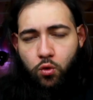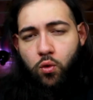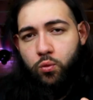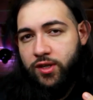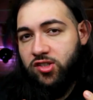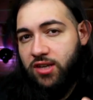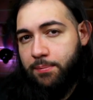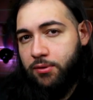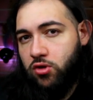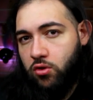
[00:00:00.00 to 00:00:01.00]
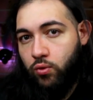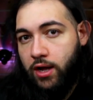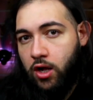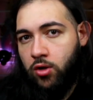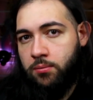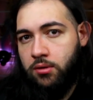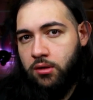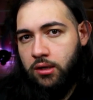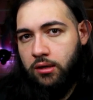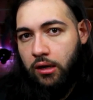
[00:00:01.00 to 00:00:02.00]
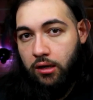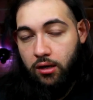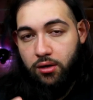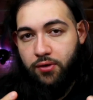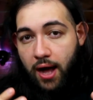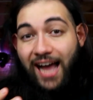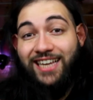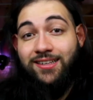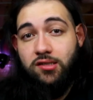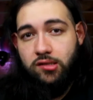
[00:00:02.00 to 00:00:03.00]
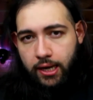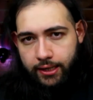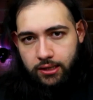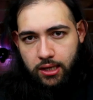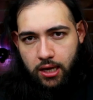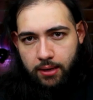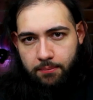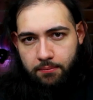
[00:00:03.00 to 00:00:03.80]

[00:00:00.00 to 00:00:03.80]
But when we step into the realm of Einstein time,